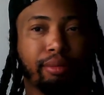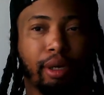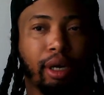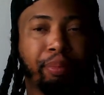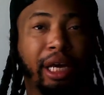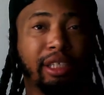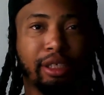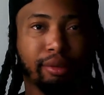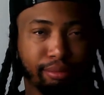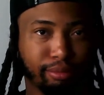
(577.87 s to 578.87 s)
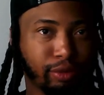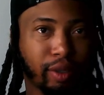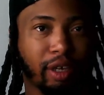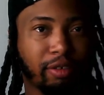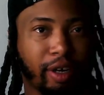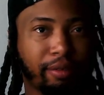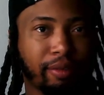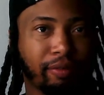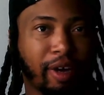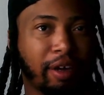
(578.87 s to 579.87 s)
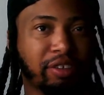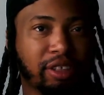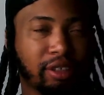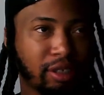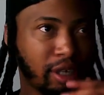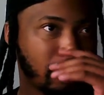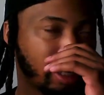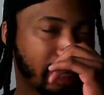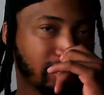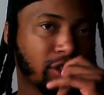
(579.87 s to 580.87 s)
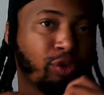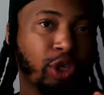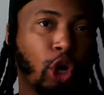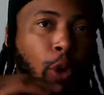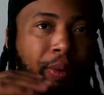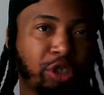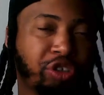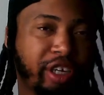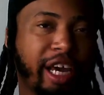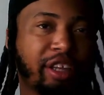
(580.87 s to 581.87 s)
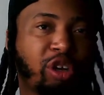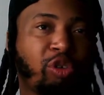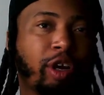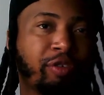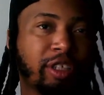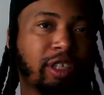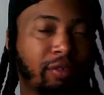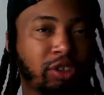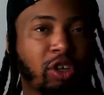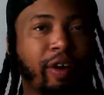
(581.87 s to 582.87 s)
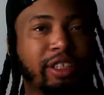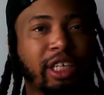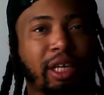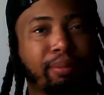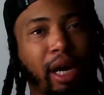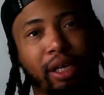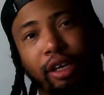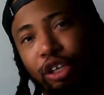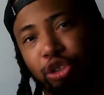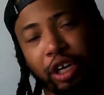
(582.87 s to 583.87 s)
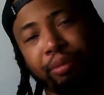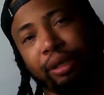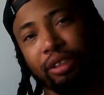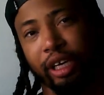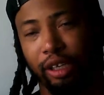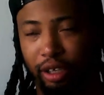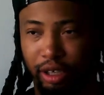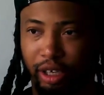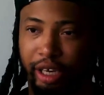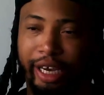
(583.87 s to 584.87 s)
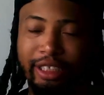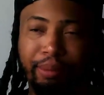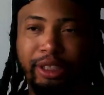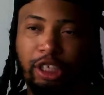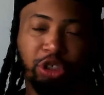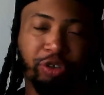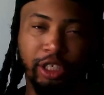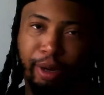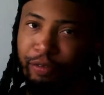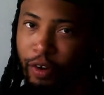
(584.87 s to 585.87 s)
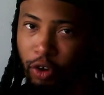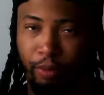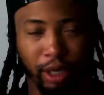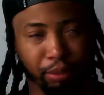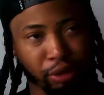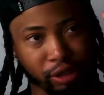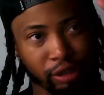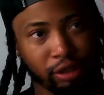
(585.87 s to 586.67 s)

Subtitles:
a penny, whatever, right? 5 cents. And it's gonna reopen the trade at the correct risk level. So if I set my trade manager, say, look, anytime I take a trade on my phone or my computer,